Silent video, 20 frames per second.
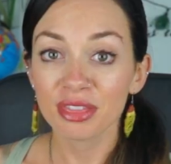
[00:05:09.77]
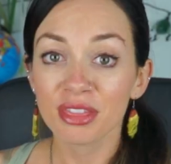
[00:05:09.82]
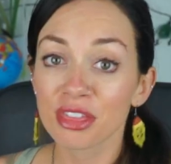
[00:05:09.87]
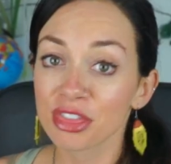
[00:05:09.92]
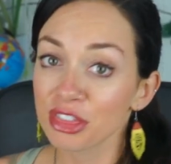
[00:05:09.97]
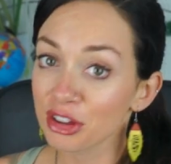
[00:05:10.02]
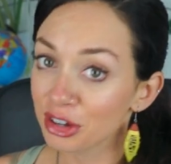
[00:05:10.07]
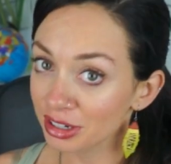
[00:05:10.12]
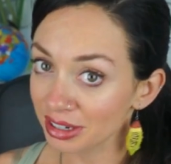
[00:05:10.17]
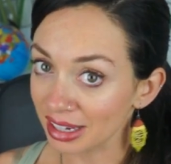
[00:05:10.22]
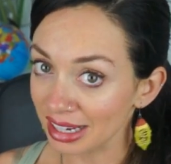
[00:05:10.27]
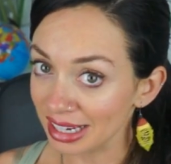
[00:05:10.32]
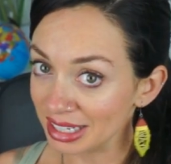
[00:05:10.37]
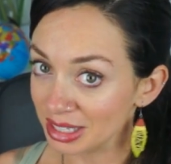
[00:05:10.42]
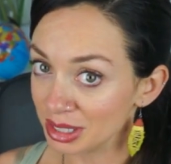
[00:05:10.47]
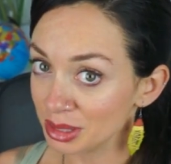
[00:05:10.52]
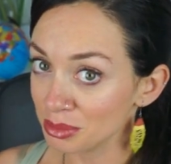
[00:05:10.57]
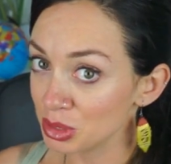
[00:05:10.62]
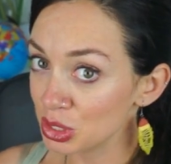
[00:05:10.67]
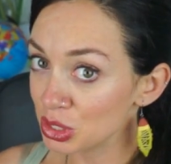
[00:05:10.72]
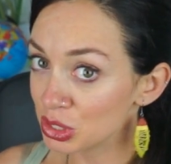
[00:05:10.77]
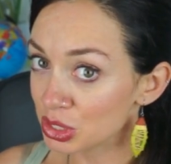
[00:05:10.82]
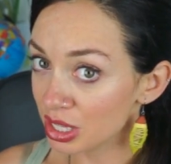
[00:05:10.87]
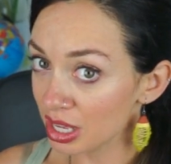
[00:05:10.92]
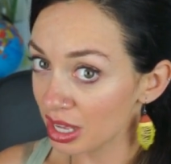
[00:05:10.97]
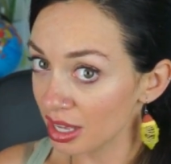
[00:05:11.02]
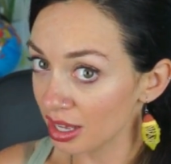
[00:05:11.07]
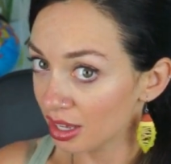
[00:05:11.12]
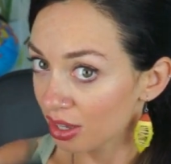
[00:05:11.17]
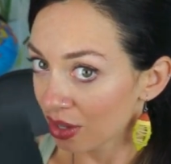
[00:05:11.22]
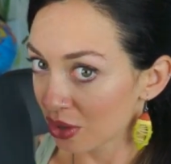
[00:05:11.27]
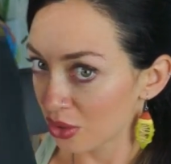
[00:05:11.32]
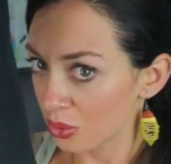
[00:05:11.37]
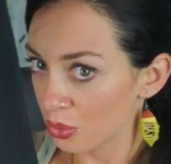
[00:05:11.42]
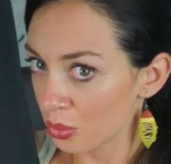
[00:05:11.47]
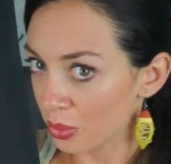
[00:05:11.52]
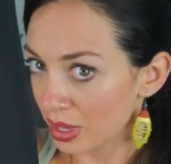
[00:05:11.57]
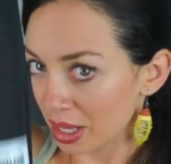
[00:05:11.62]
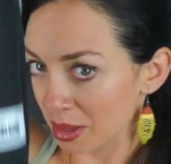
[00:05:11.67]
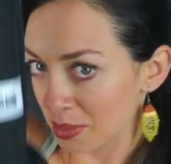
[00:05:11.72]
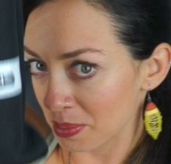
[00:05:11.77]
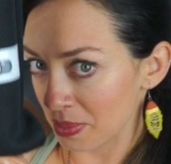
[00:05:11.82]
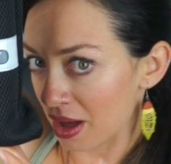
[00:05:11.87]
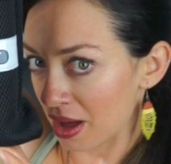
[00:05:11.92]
The third item is a quick